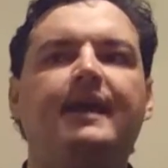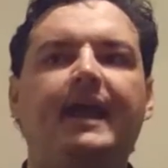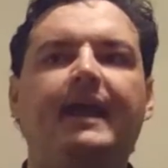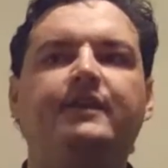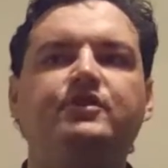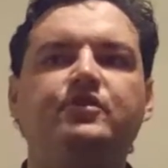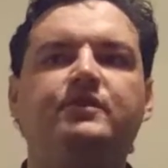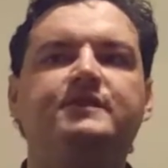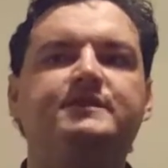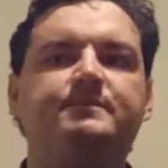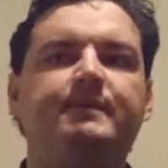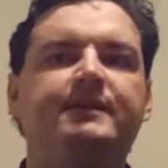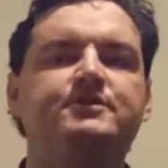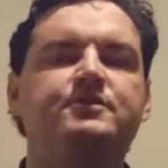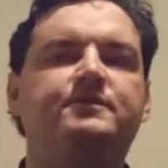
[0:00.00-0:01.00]
and you can
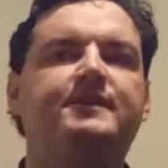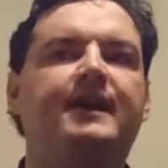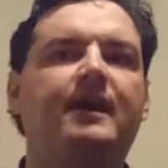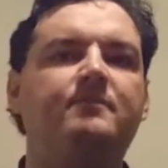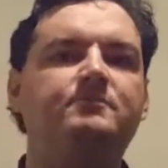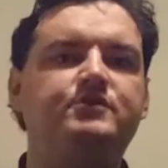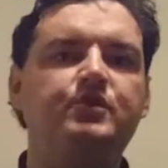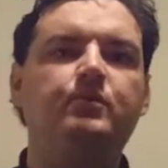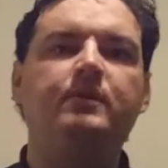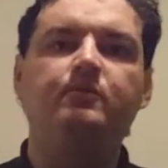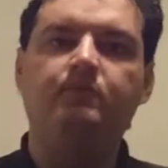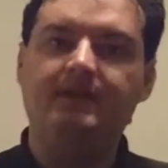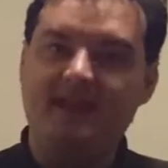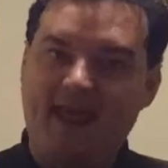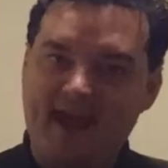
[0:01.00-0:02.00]
spend your time
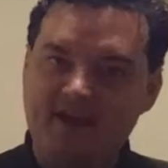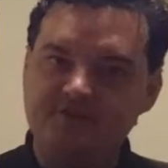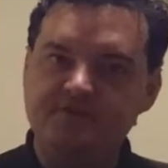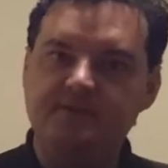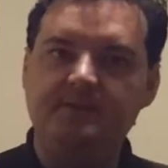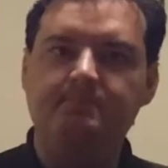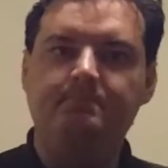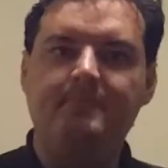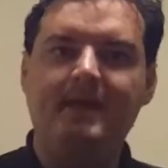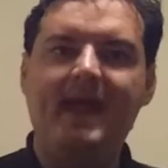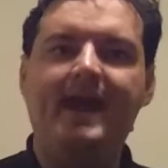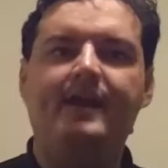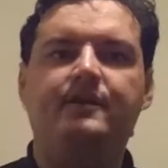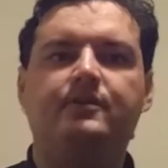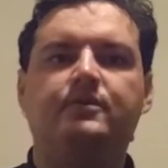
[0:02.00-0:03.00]
doing what actually
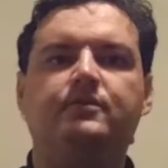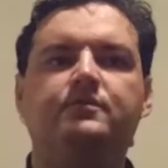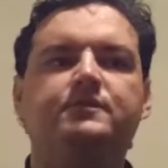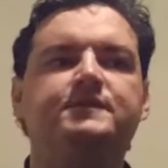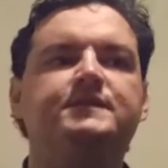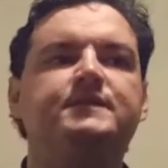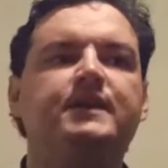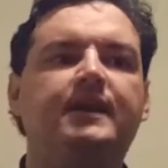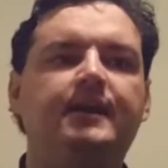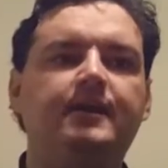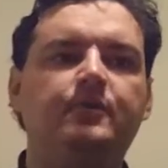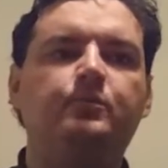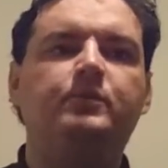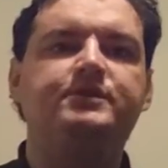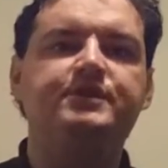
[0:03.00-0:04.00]
matters,
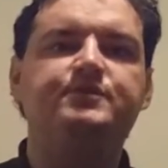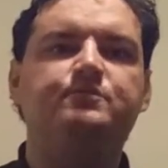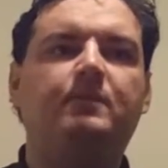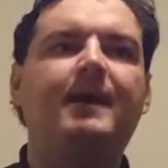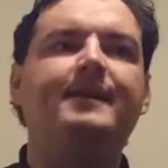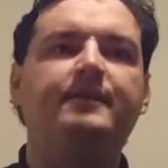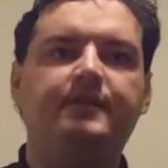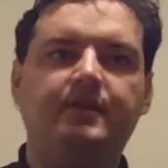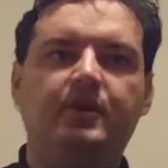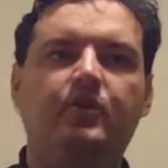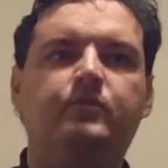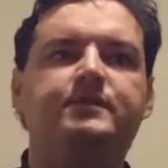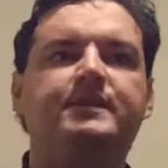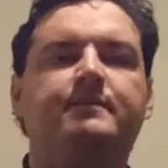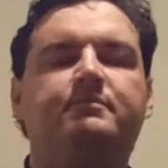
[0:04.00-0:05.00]
which is writing the
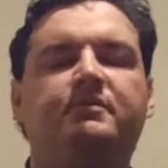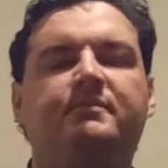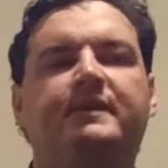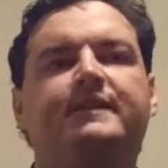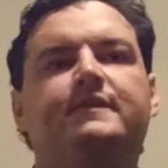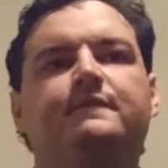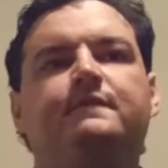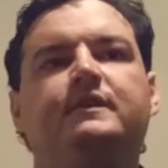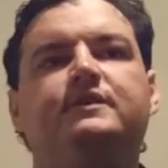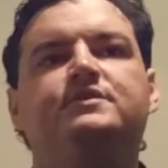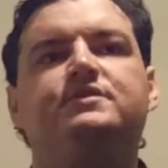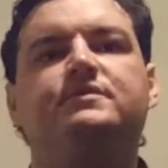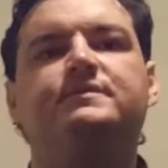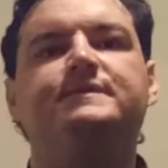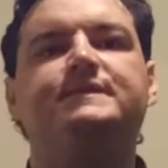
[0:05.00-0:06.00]
code to implement the
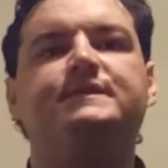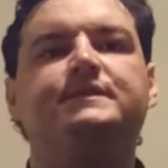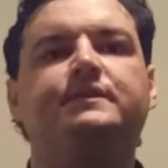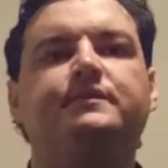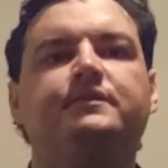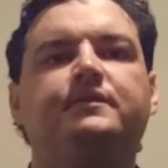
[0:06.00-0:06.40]
features.